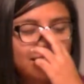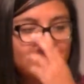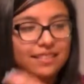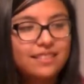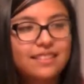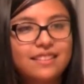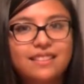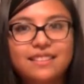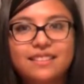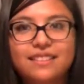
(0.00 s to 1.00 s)

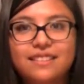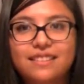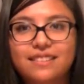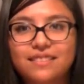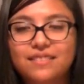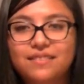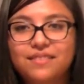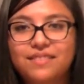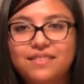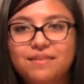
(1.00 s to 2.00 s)

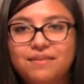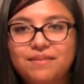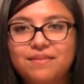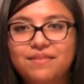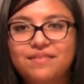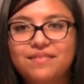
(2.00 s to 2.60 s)
(not speaking)